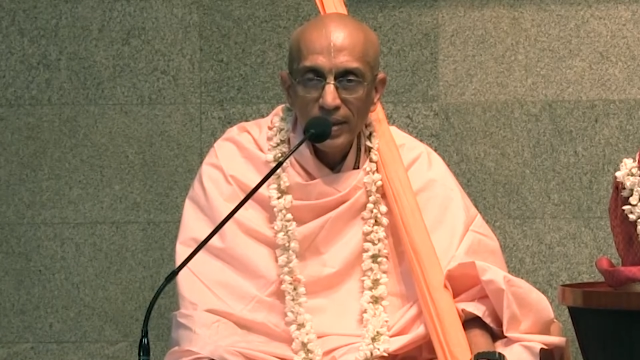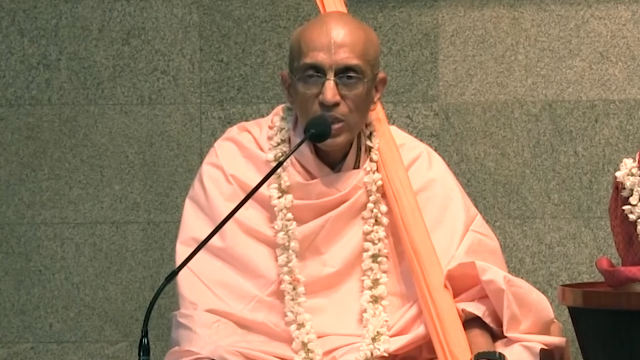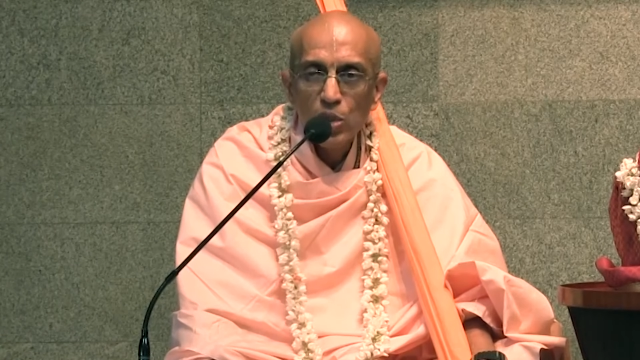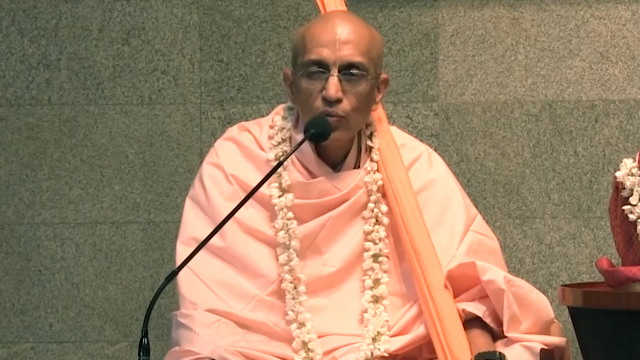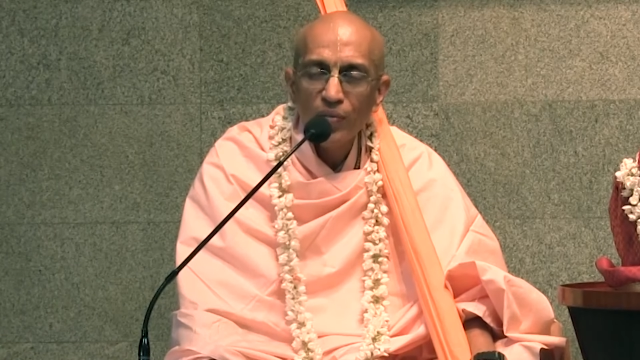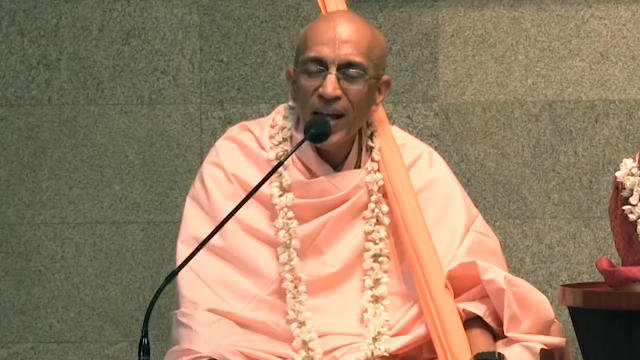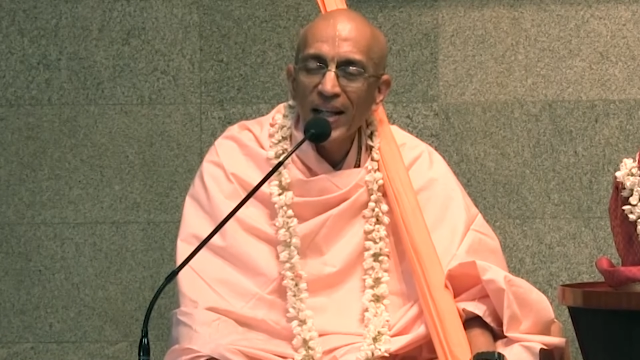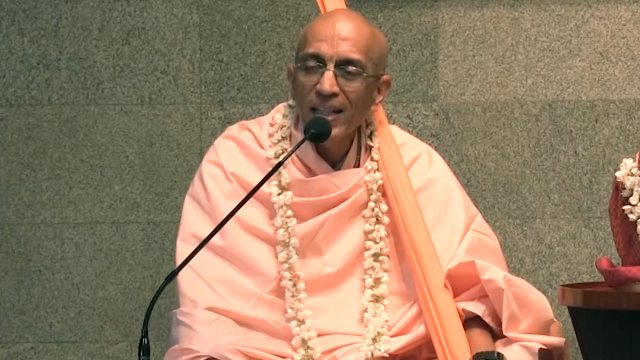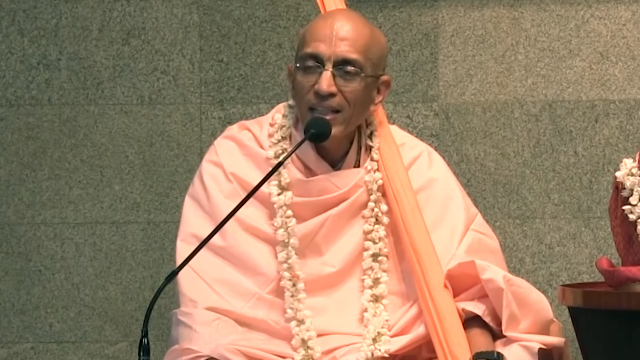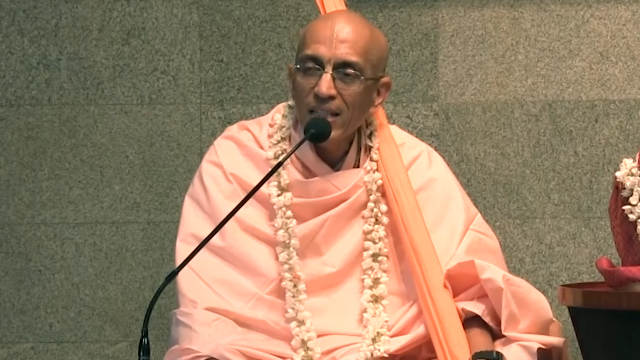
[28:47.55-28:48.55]
is
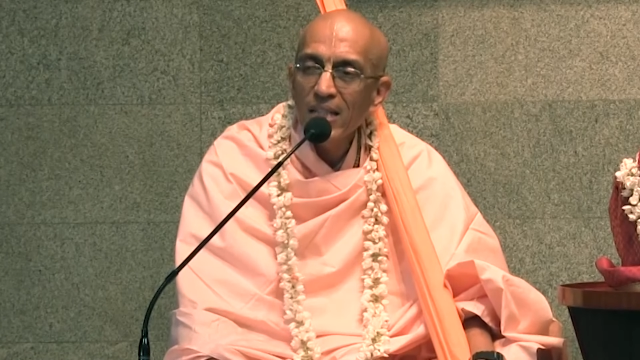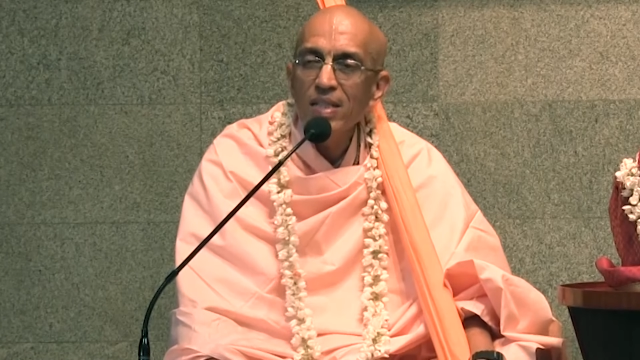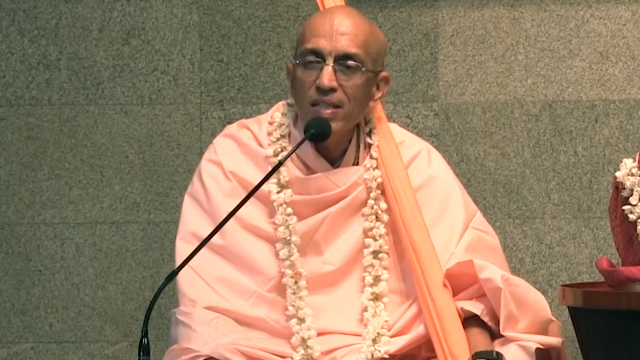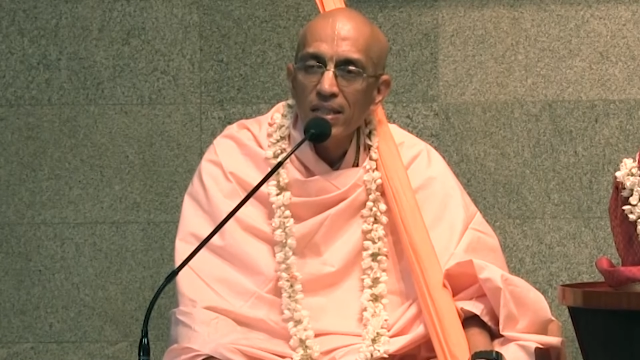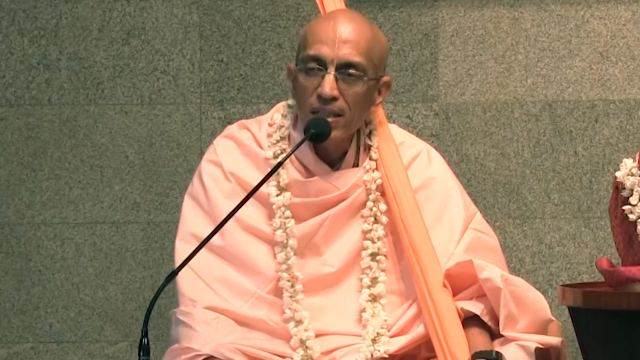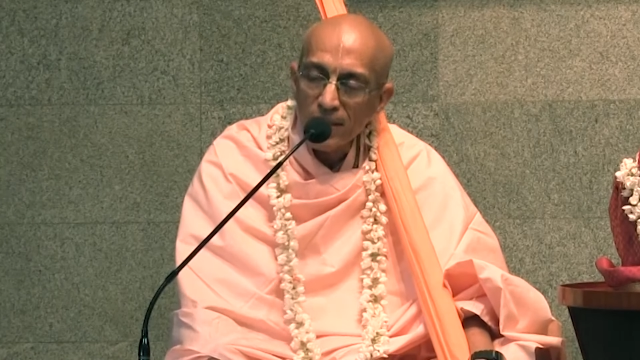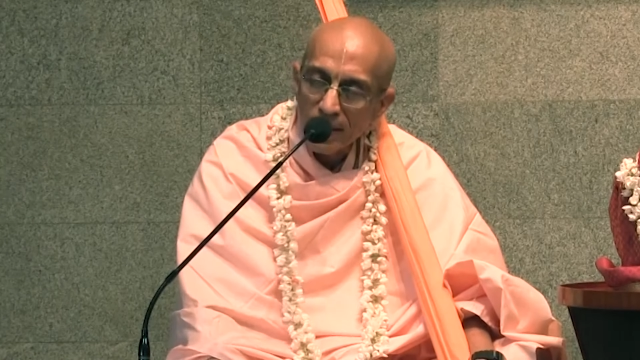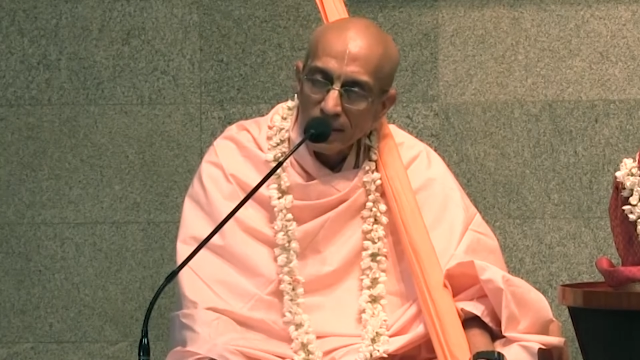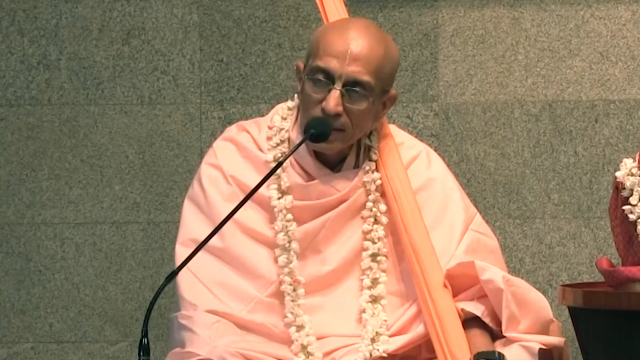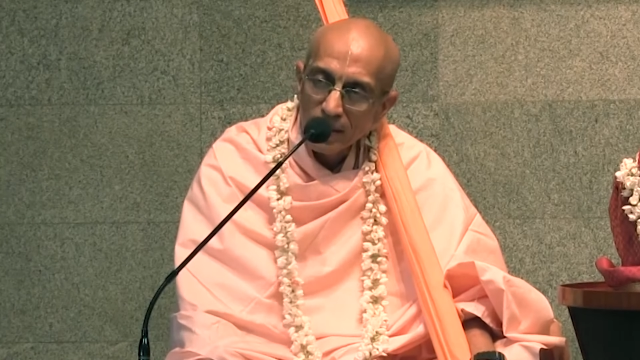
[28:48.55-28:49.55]
very
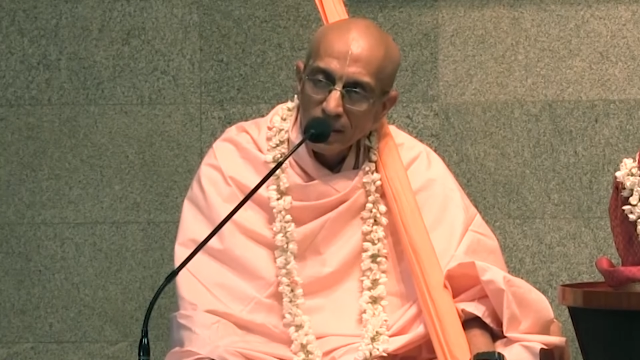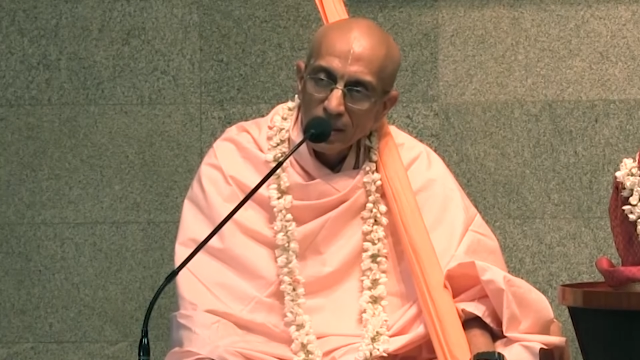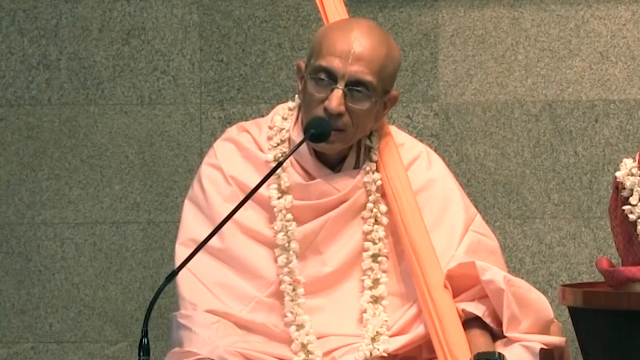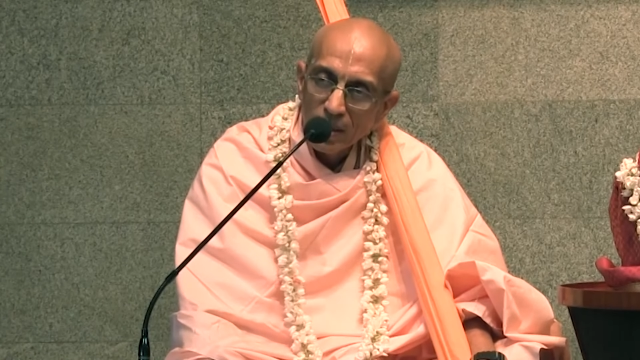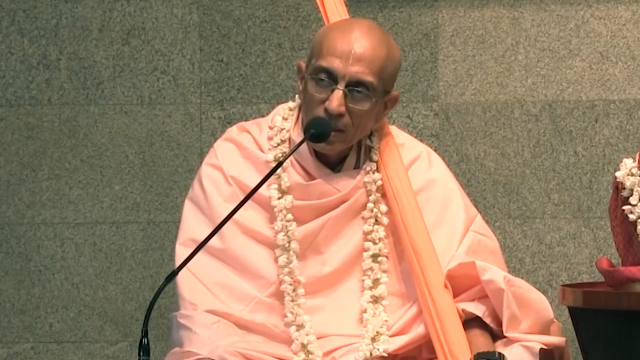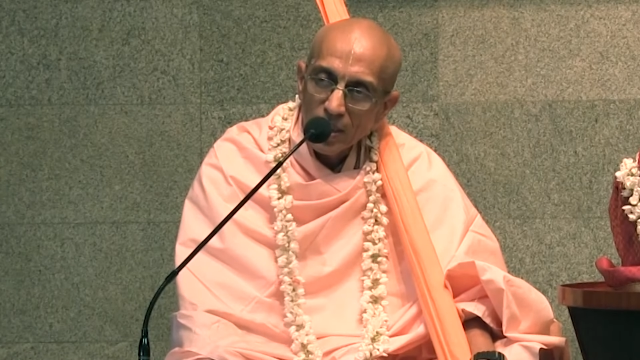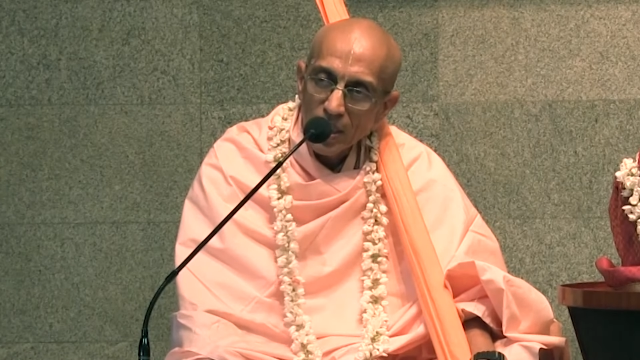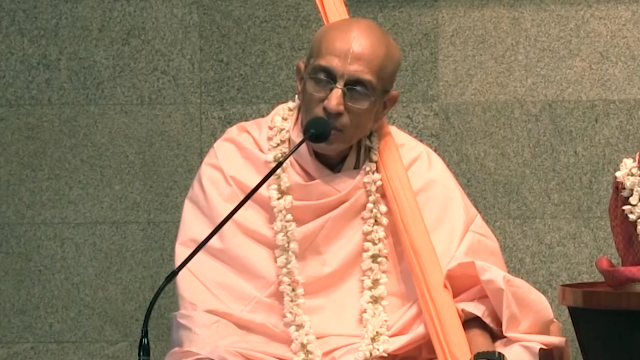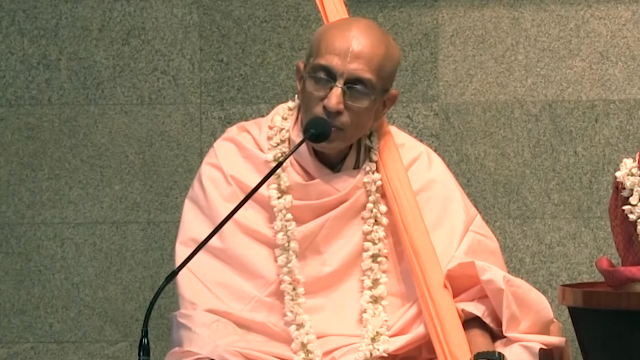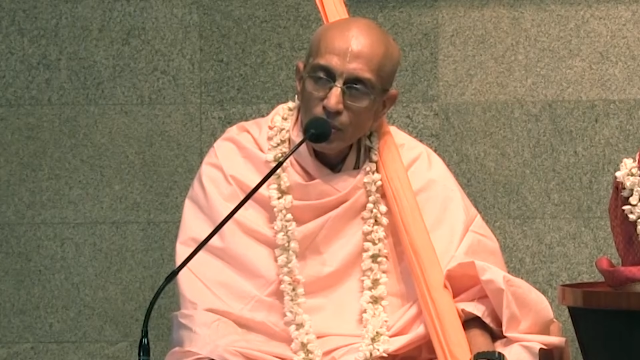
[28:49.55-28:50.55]
easy
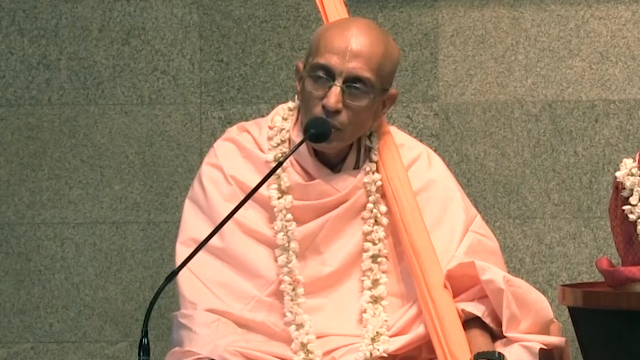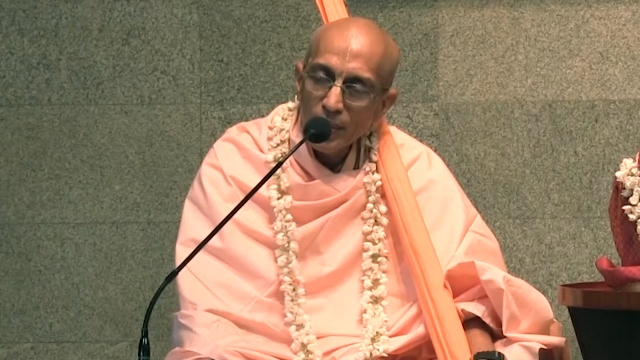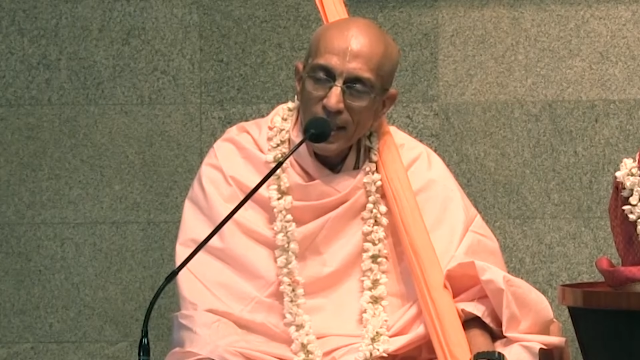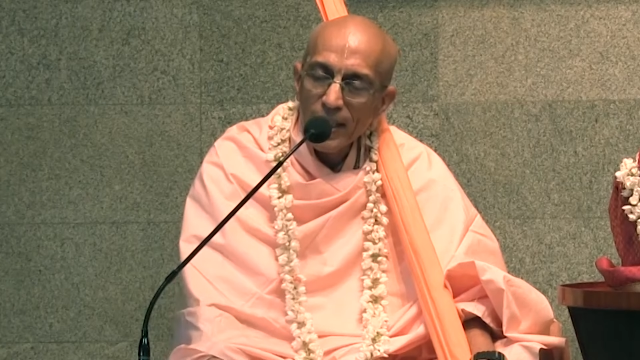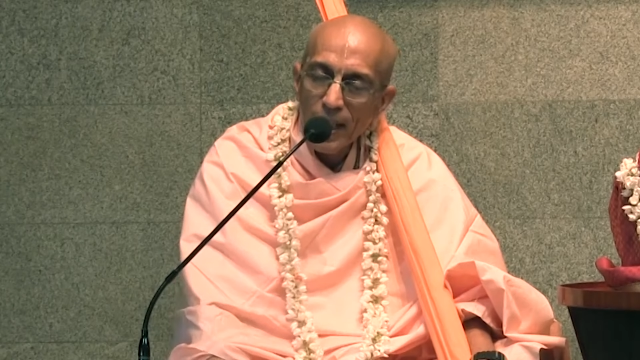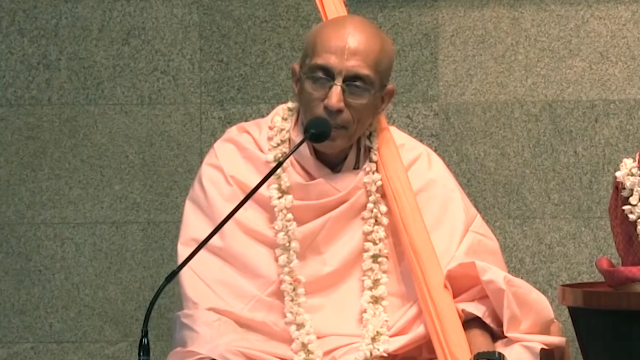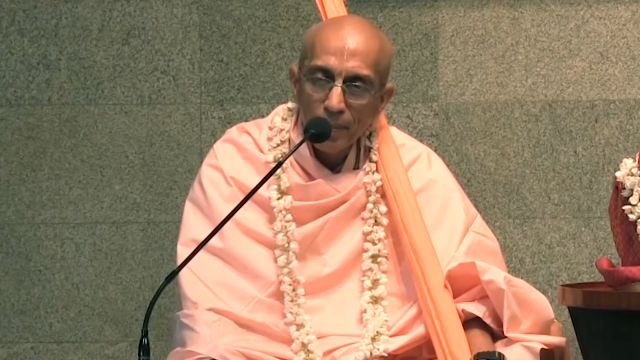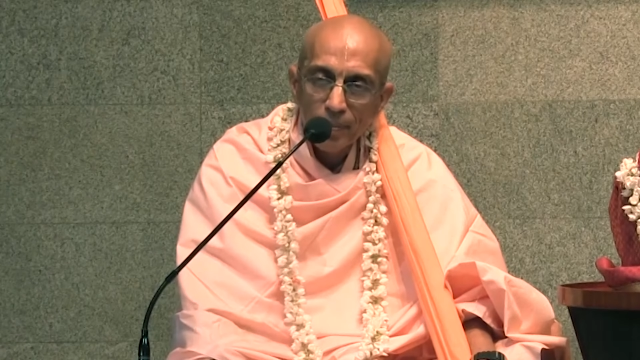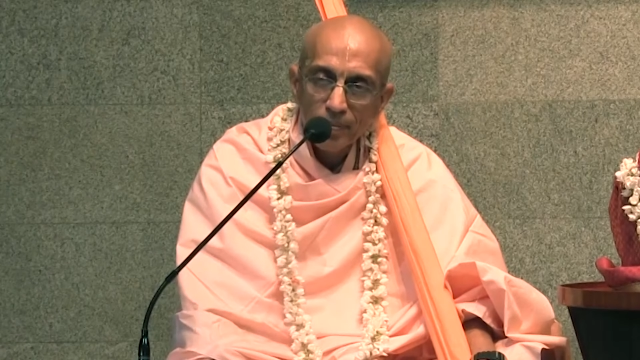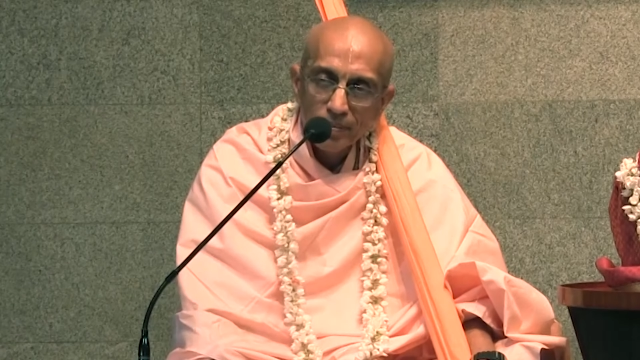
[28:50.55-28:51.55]
if you take
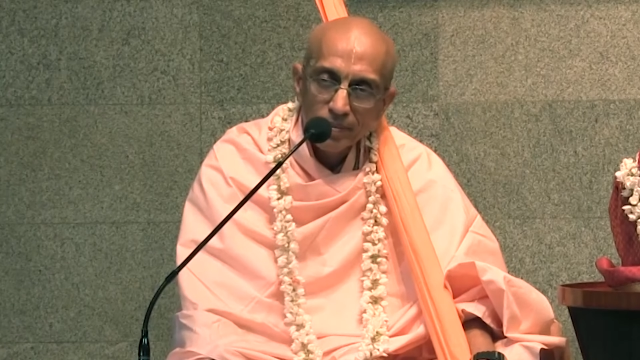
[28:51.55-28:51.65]
up